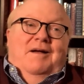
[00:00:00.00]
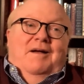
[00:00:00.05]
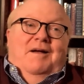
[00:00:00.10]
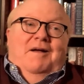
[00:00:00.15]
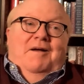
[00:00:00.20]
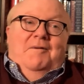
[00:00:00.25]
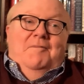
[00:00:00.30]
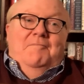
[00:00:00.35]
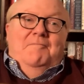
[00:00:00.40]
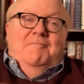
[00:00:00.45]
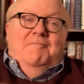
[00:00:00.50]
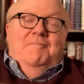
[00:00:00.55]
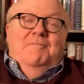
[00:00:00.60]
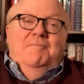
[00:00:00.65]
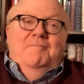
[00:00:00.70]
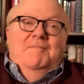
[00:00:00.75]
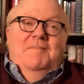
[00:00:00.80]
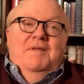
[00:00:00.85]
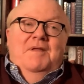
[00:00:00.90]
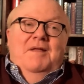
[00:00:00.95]
um,
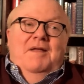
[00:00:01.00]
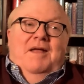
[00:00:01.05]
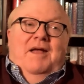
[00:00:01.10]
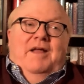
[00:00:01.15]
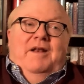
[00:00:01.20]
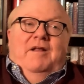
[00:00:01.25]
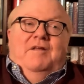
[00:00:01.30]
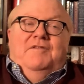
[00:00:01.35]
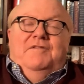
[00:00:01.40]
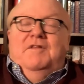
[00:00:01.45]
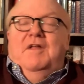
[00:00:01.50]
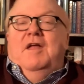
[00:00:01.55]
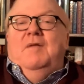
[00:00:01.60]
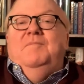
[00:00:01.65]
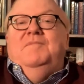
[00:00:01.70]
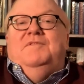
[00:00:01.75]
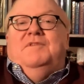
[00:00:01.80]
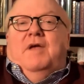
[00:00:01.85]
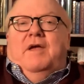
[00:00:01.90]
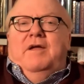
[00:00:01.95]
and its
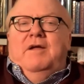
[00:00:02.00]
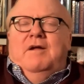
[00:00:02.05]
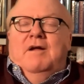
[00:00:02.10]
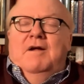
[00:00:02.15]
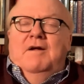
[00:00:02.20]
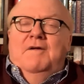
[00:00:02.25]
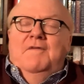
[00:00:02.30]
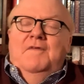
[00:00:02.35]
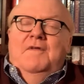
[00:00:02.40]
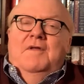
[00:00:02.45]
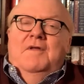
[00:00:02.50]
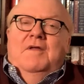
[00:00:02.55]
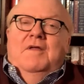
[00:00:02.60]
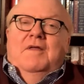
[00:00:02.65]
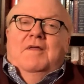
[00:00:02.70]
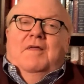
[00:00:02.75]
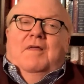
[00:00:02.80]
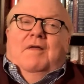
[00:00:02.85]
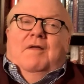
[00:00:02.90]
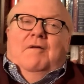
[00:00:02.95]
namesake,
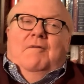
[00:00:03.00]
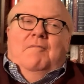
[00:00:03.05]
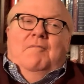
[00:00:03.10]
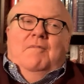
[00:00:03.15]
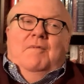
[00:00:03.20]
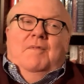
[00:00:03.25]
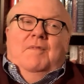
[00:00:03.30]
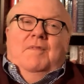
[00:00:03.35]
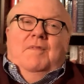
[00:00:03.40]
uh,